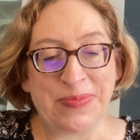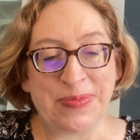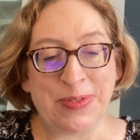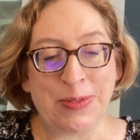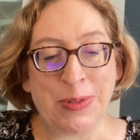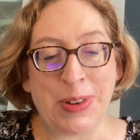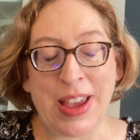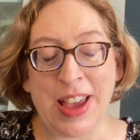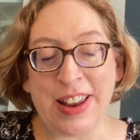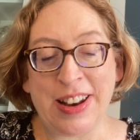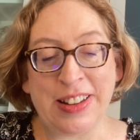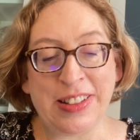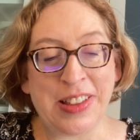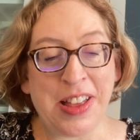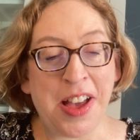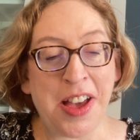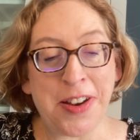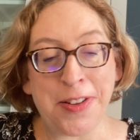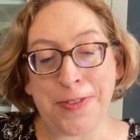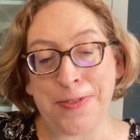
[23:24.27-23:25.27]
We had a
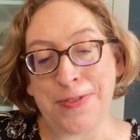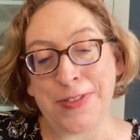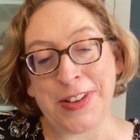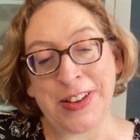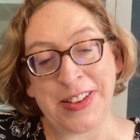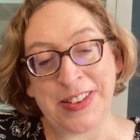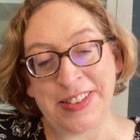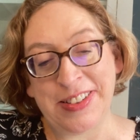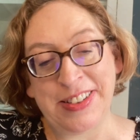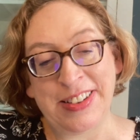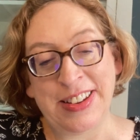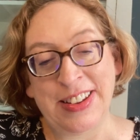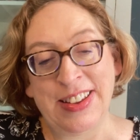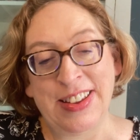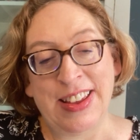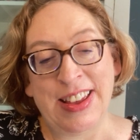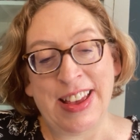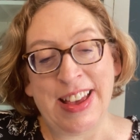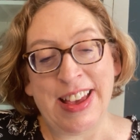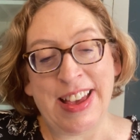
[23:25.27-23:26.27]
lot of fun.
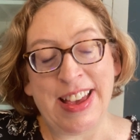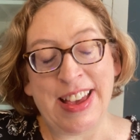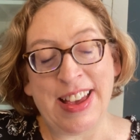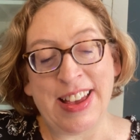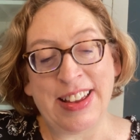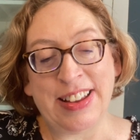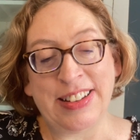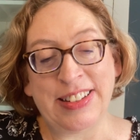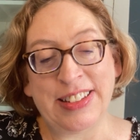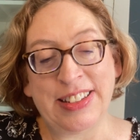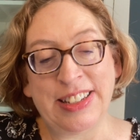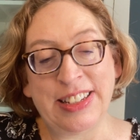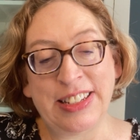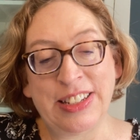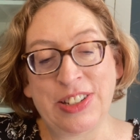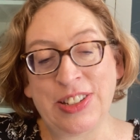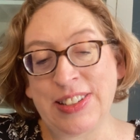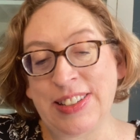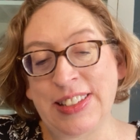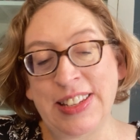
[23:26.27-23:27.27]
And
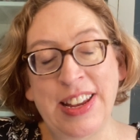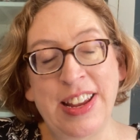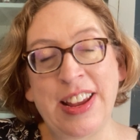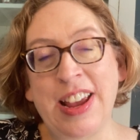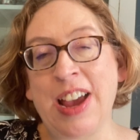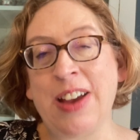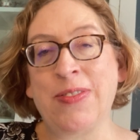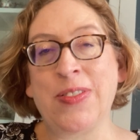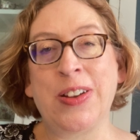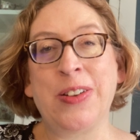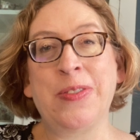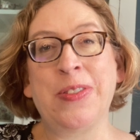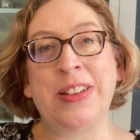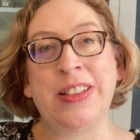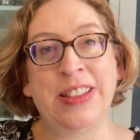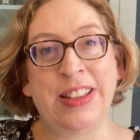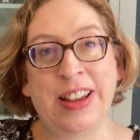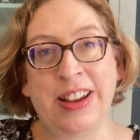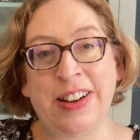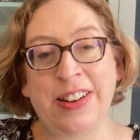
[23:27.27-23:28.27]
just seeing
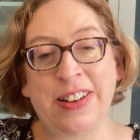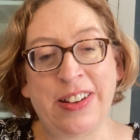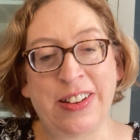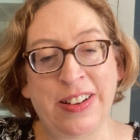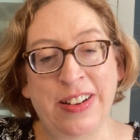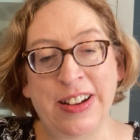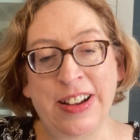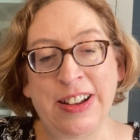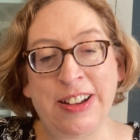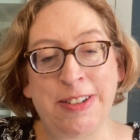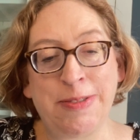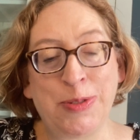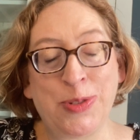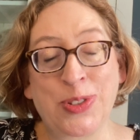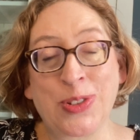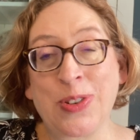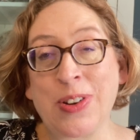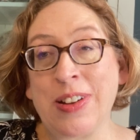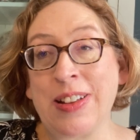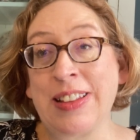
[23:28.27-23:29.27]
everyone there, it was
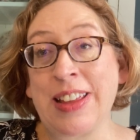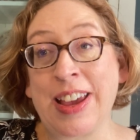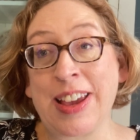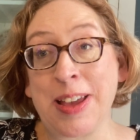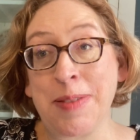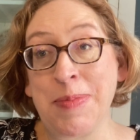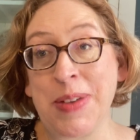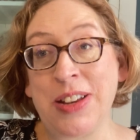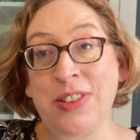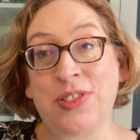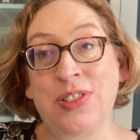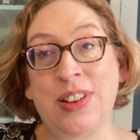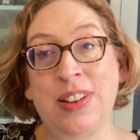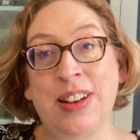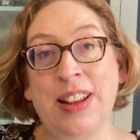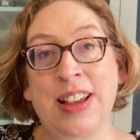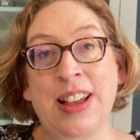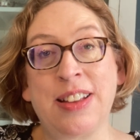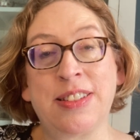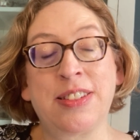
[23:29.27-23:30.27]
great. Like I mentioned, I
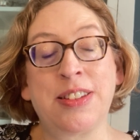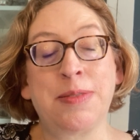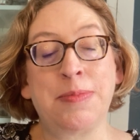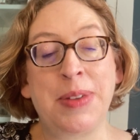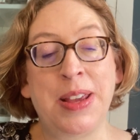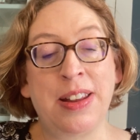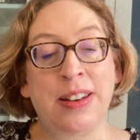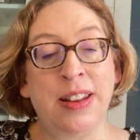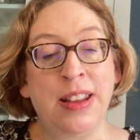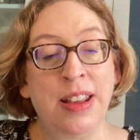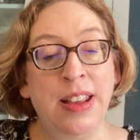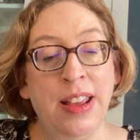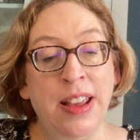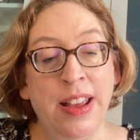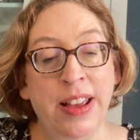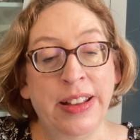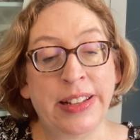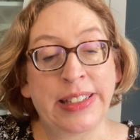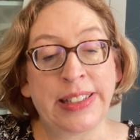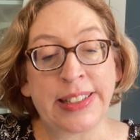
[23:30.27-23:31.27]
got to meet
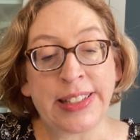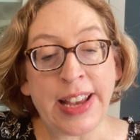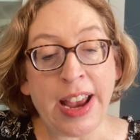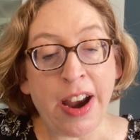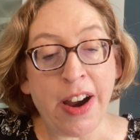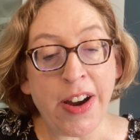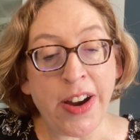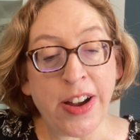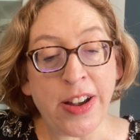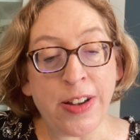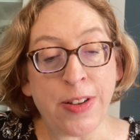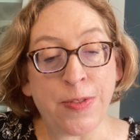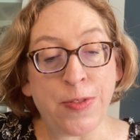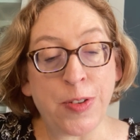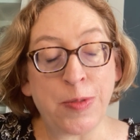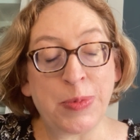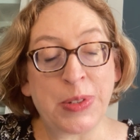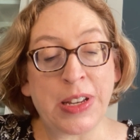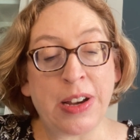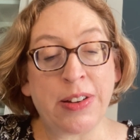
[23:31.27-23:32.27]
Sarah
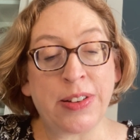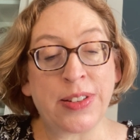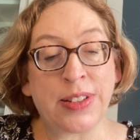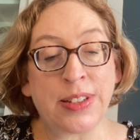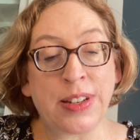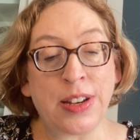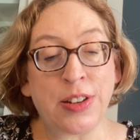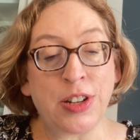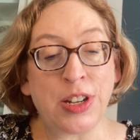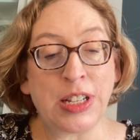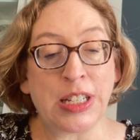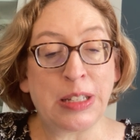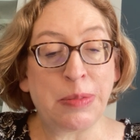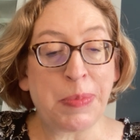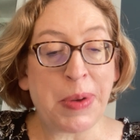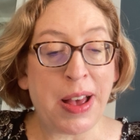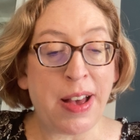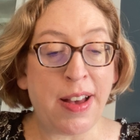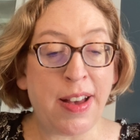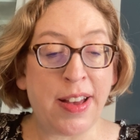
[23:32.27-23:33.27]
from Sarah's Stitchy
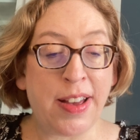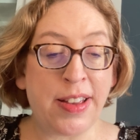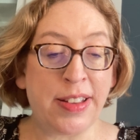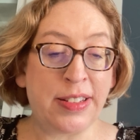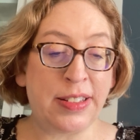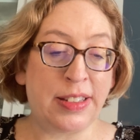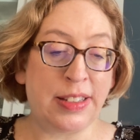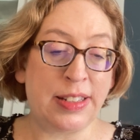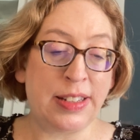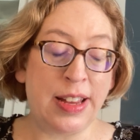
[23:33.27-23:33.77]
Spot.